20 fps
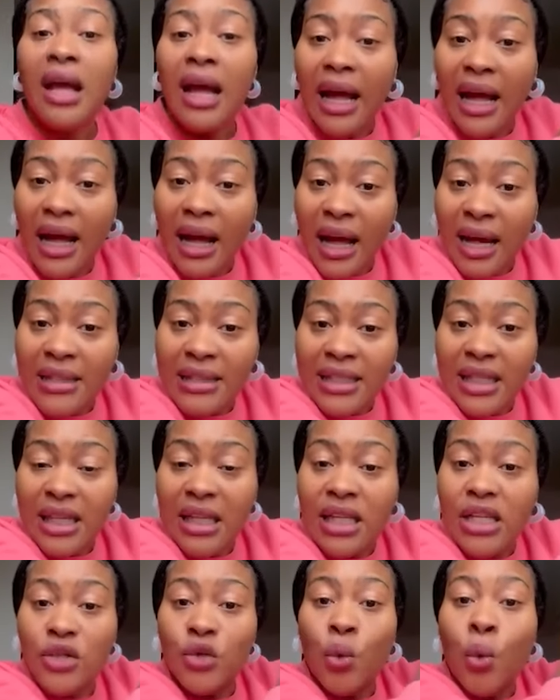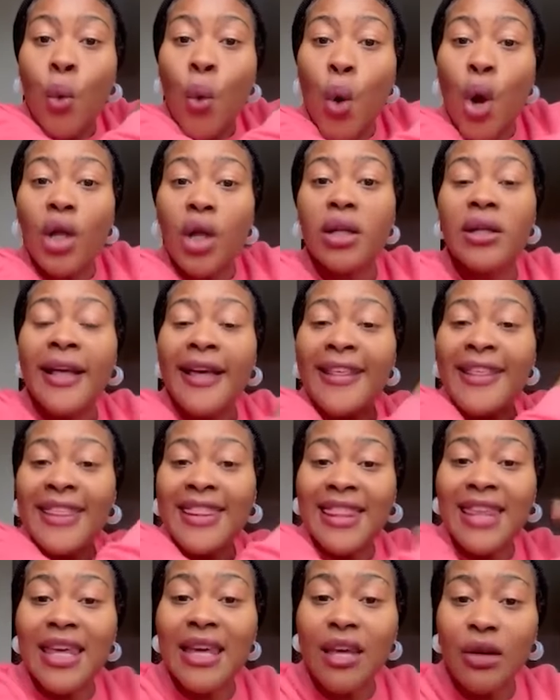until this whole
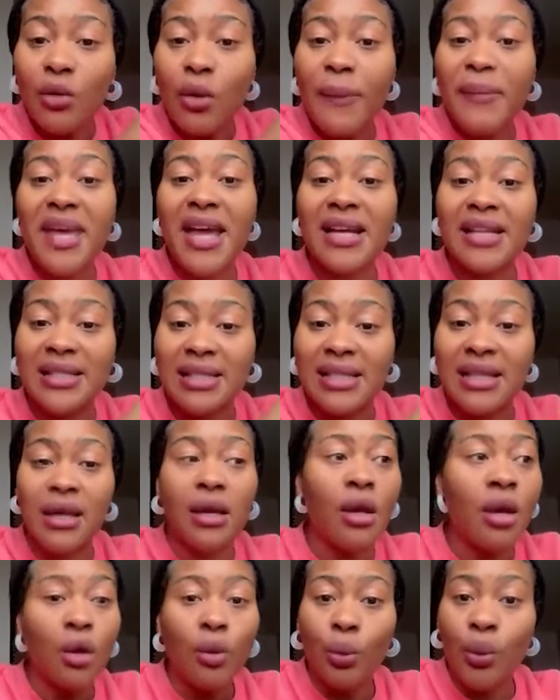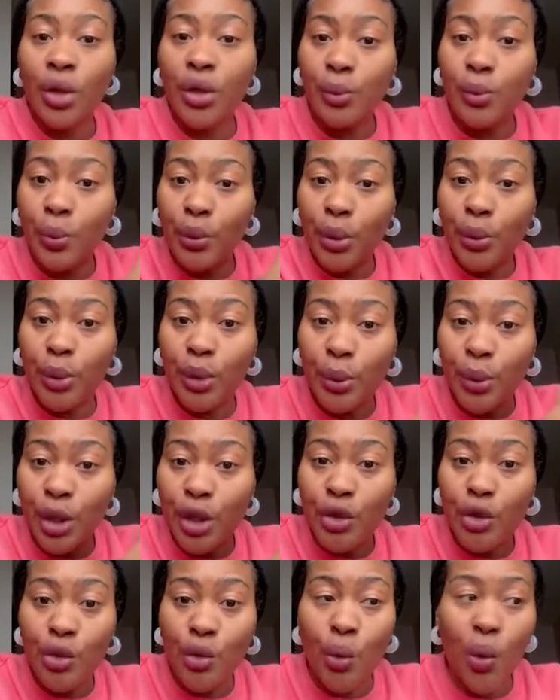thing where me I see with
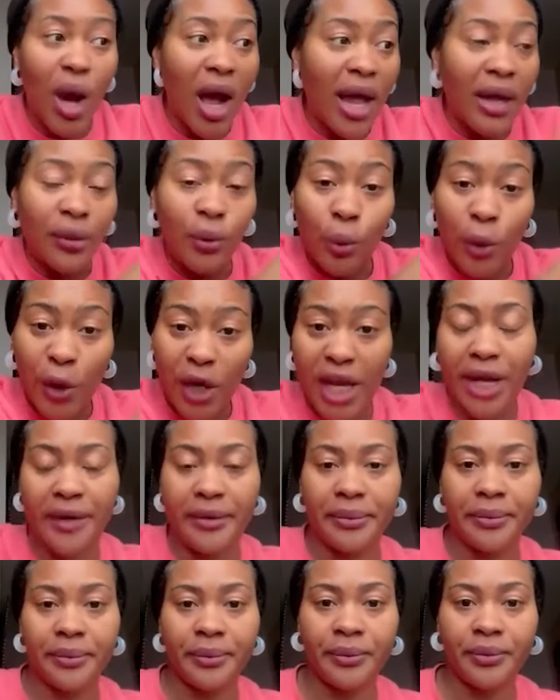you and Wayne.